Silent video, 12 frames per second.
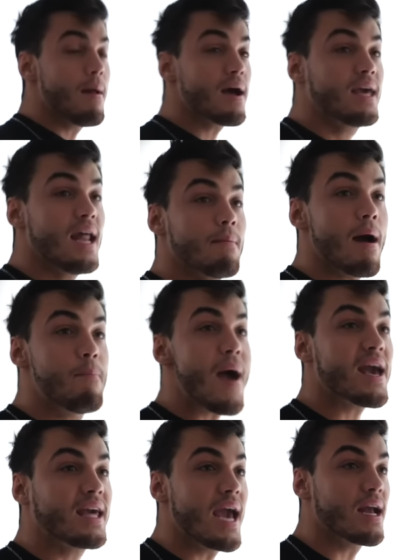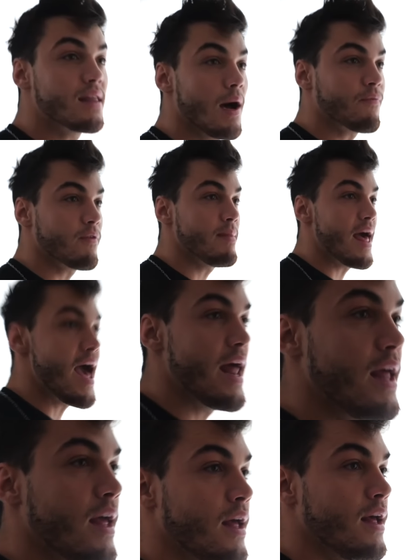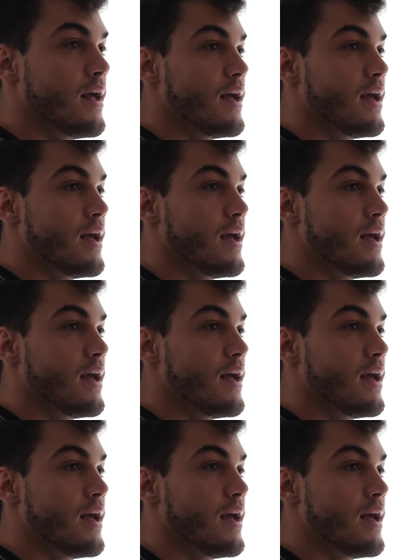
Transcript: I'm not kidding. My back kinked up from that.